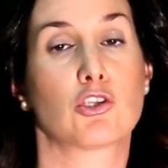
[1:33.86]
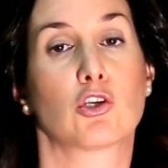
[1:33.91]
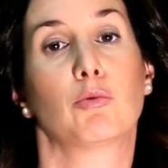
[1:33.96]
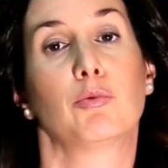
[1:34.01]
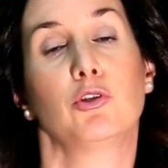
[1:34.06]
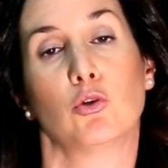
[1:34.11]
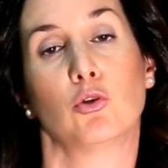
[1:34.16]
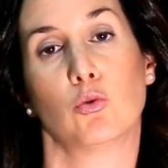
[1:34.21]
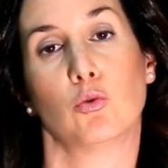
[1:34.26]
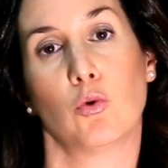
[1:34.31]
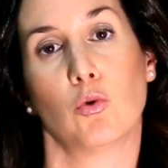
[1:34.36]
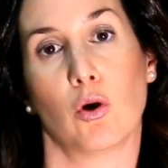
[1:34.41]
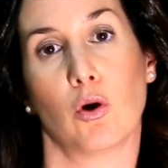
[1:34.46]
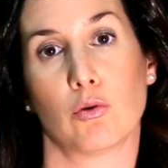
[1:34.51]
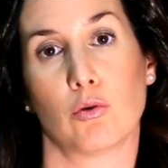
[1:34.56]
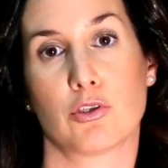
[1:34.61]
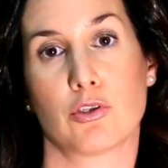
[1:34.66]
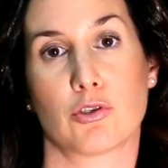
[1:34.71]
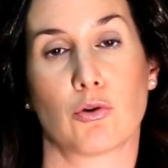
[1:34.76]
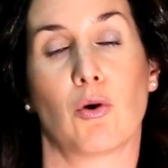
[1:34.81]
so we do
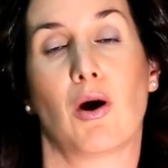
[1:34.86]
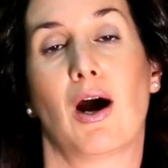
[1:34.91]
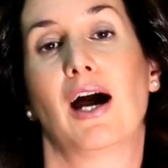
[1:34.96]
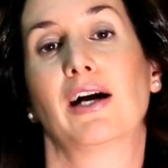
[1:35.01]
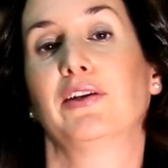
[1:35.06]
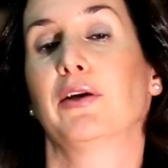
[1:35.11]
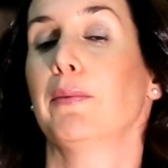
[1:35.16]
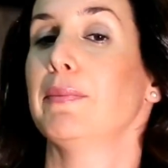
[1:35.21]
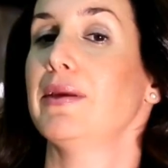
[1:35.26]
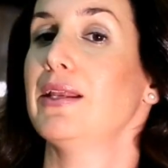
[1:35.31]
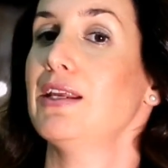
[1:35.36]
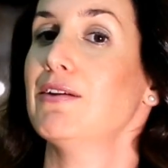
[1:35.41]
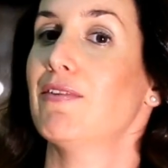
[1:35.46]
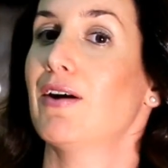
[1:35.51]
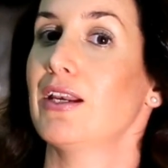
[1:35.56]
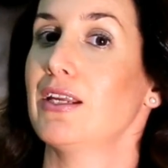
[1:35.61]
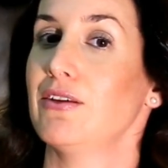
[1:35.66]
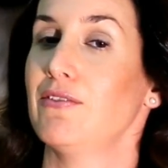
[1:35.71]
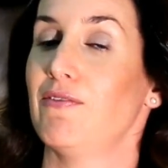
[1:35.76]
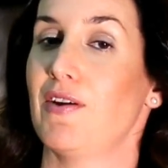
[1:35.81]
also other
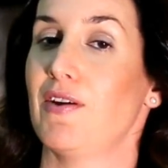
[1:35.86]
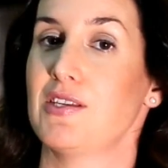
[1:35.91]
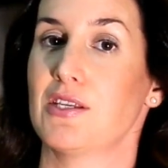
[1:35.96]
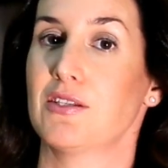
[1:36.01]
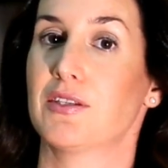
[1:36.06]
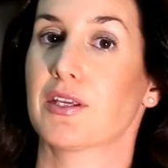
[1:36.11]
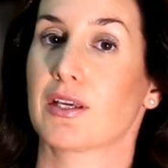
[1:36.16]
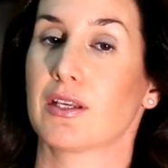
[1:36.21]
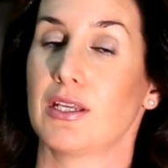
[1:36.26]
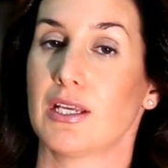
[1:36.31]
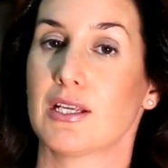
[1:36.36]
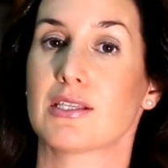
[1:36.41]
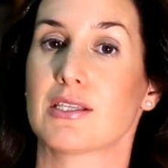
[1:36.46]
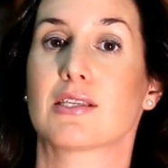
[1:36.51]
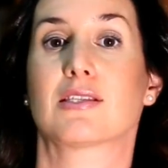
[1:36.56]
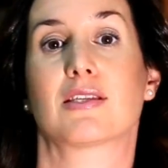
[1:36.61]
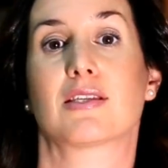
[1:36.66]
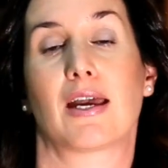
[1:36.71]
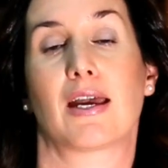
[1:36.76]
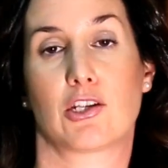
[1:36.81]
minimally invasive techniques
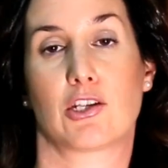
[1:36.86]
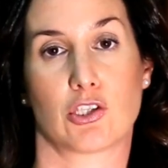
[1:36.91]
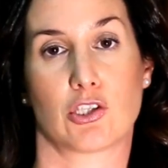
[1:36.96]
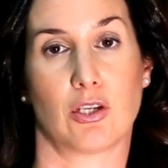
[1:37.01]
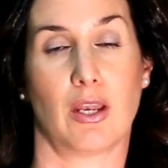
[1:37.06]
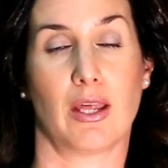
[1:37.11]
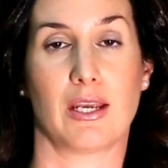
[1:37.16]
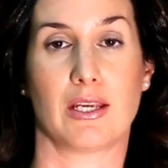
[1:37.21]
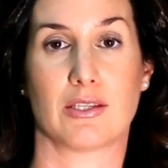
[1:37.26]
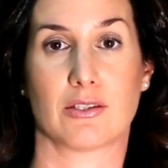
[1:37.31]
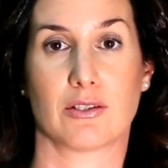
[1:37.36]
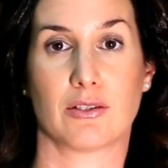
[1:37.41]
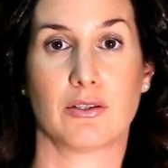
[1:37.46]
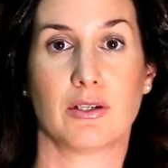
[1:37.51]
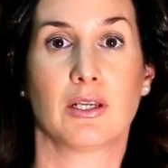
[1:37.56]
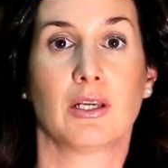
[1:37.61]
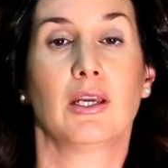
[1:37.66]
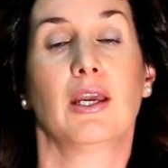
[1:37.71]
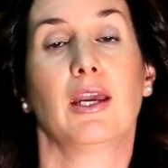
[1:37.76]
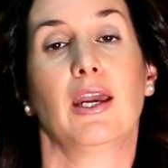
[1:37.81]
such as
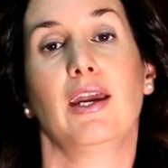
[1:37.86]
laser